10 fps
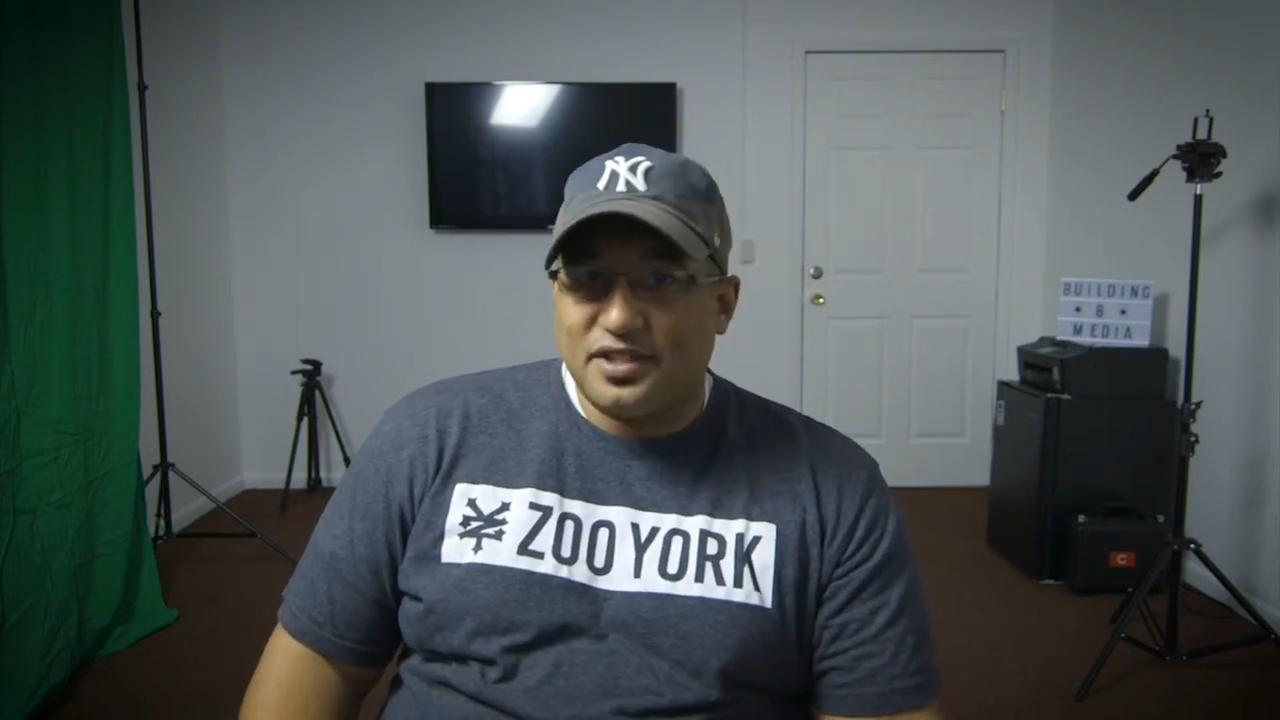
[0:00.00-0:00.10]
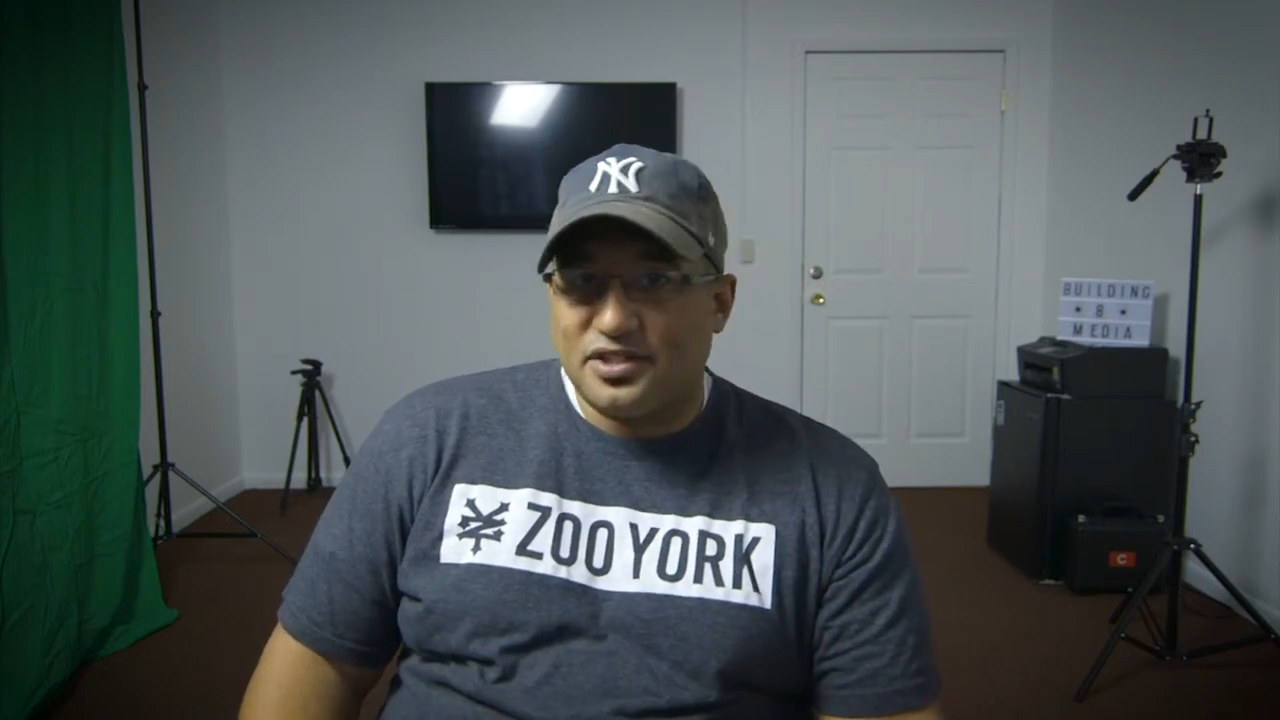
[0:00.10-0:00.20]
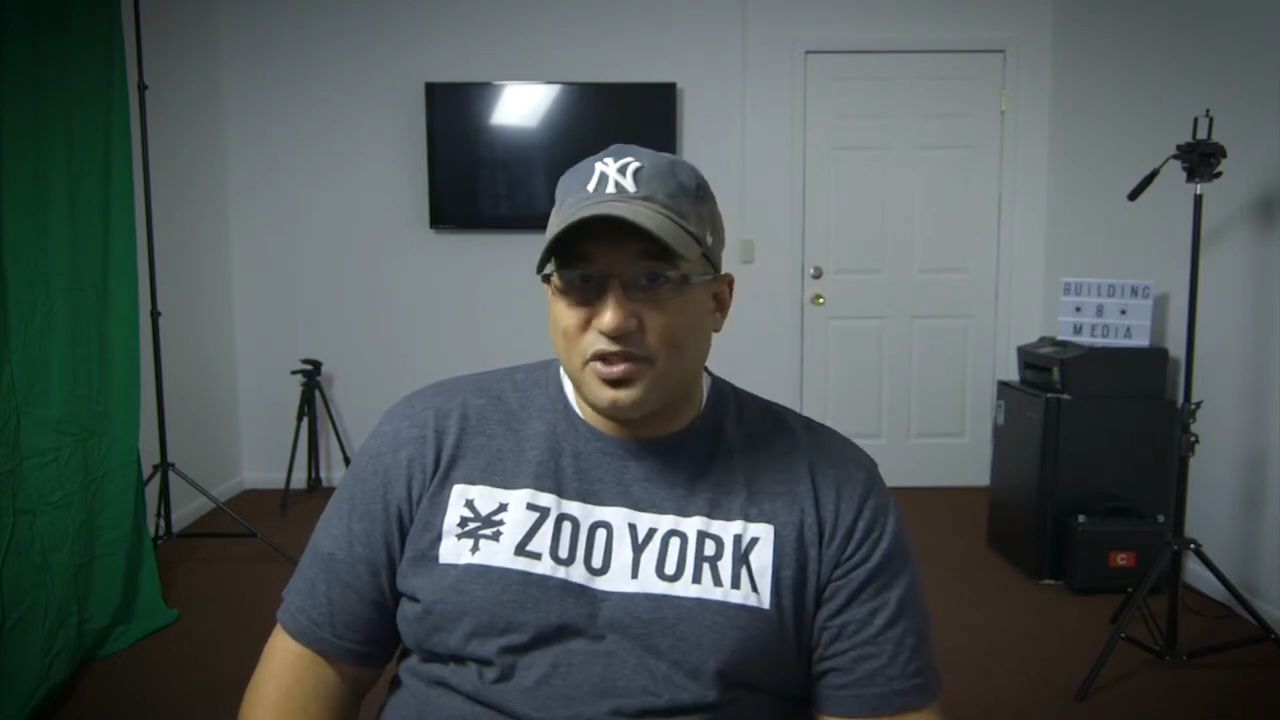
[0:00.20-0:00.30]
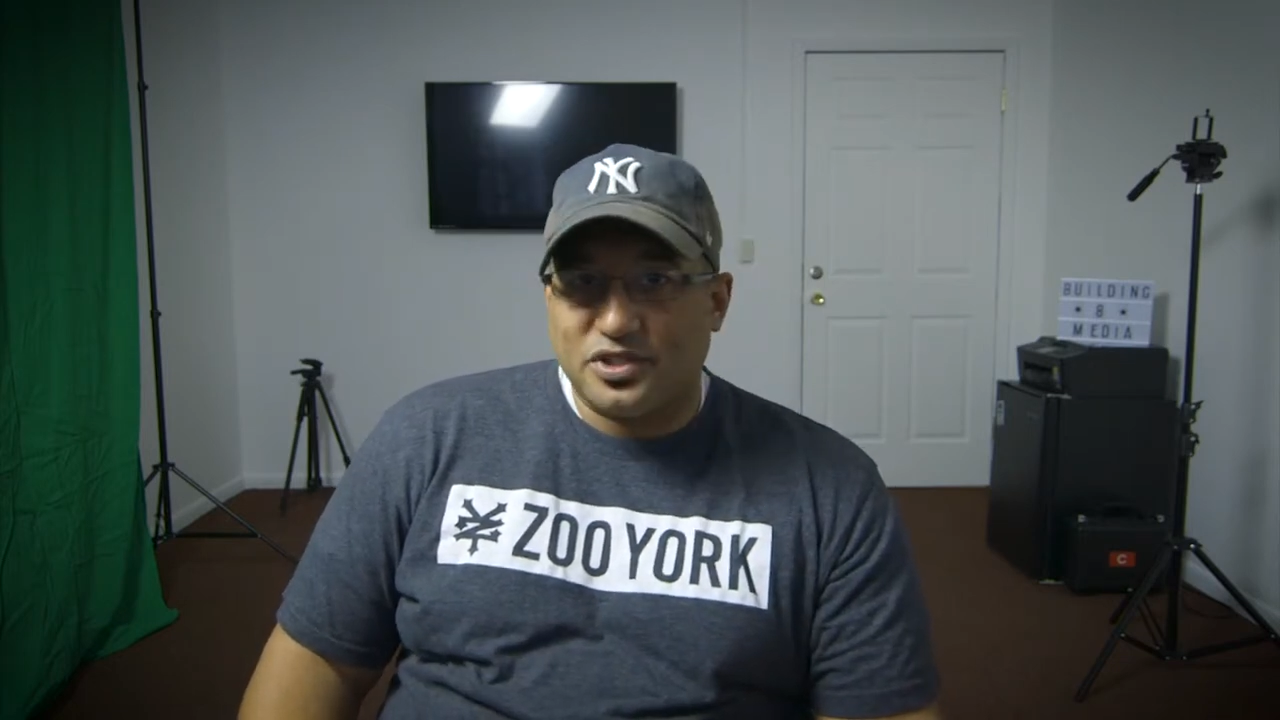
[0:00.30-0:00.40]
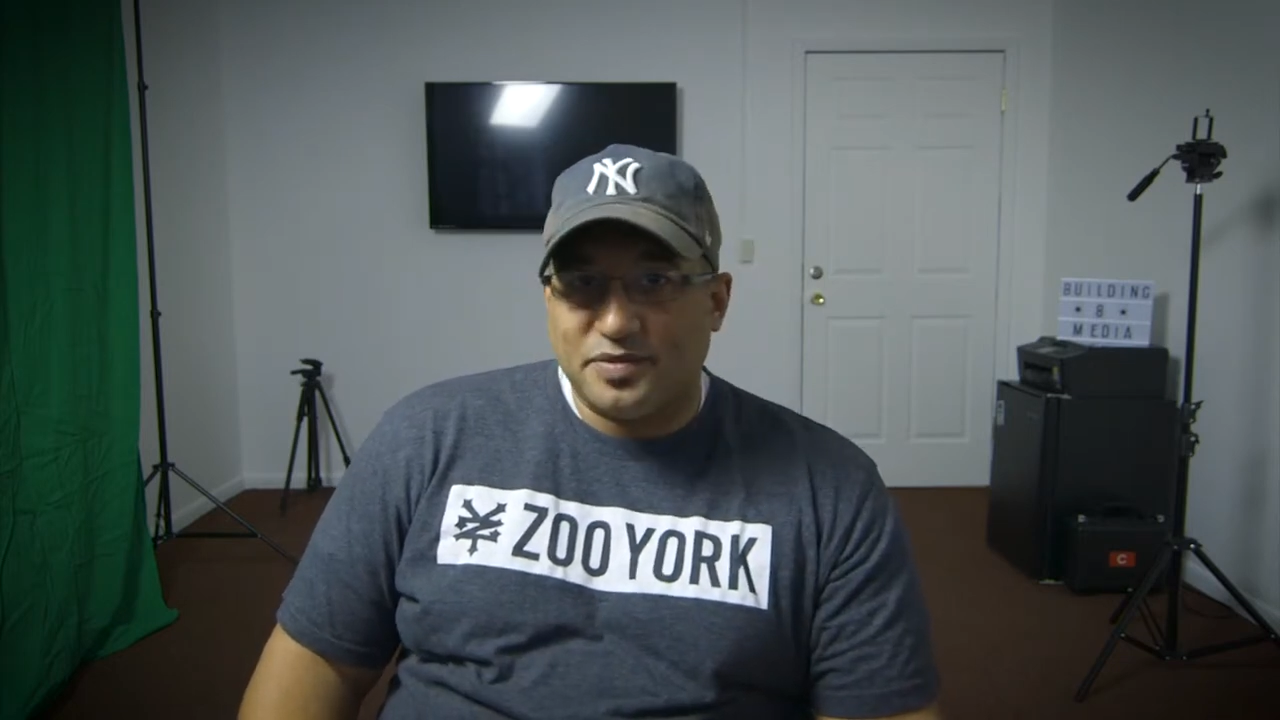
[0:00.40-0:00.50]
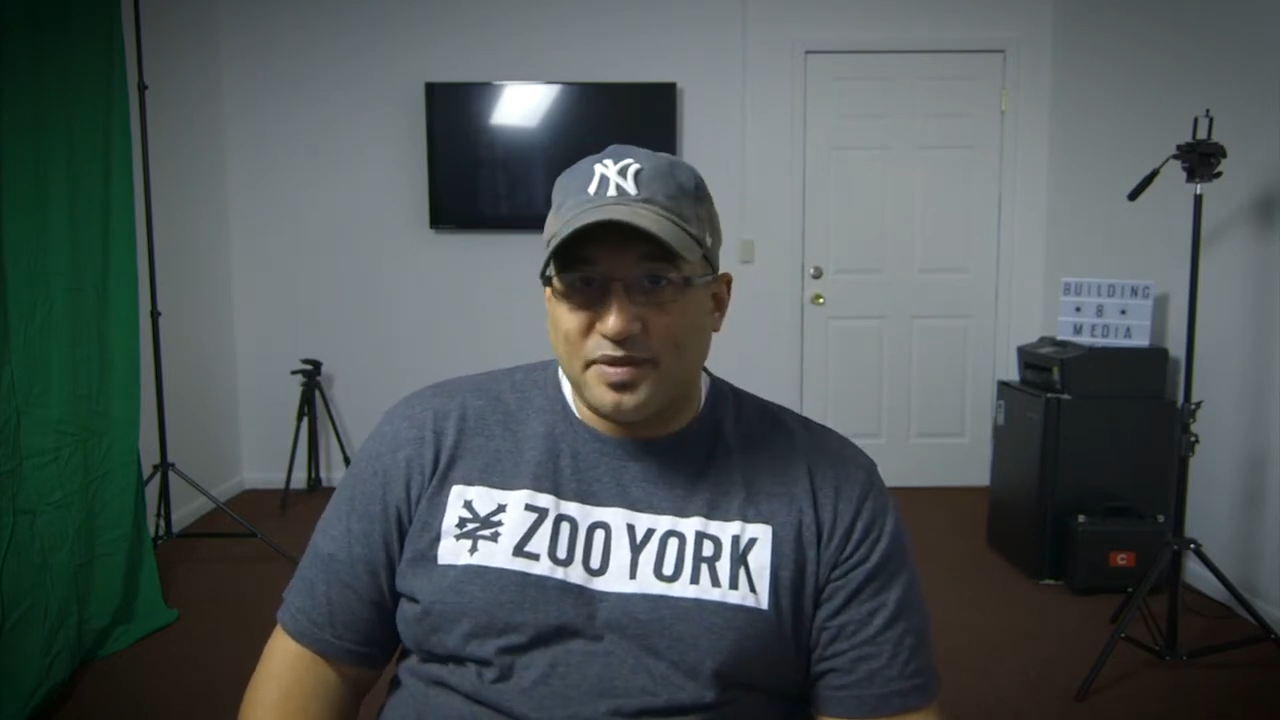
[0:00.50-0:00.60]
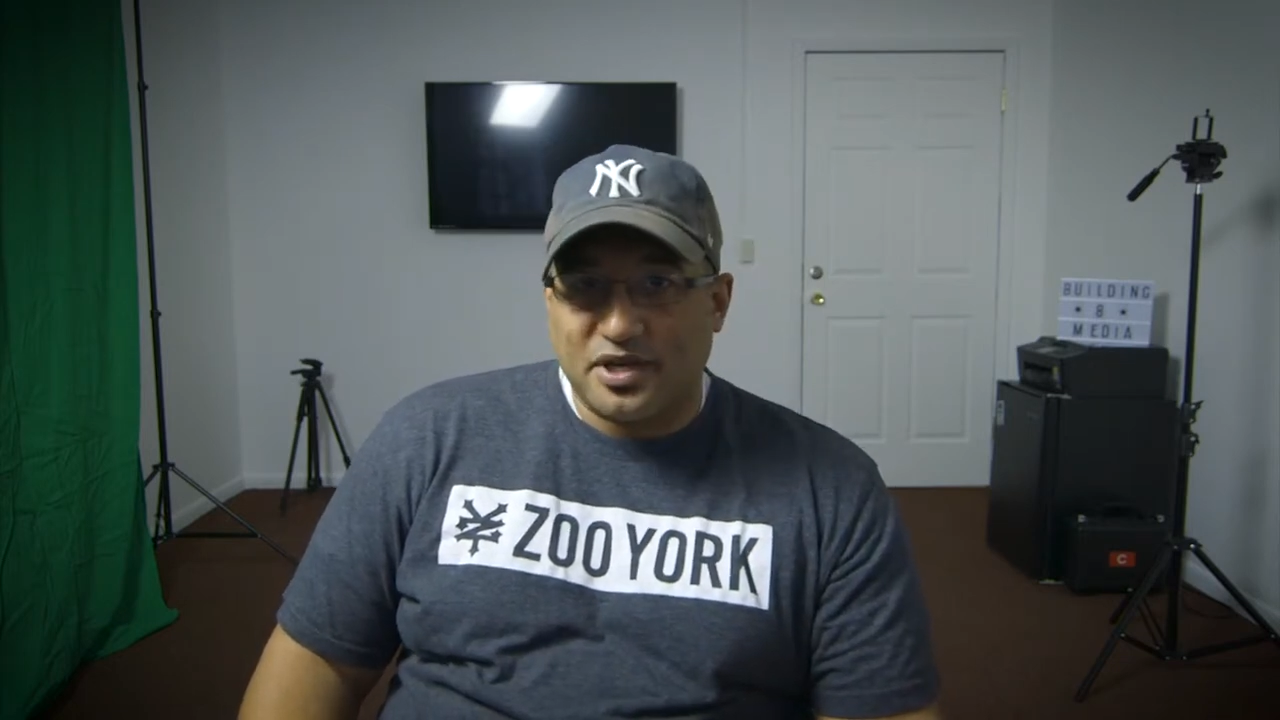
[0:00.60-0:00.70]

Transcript: is a USB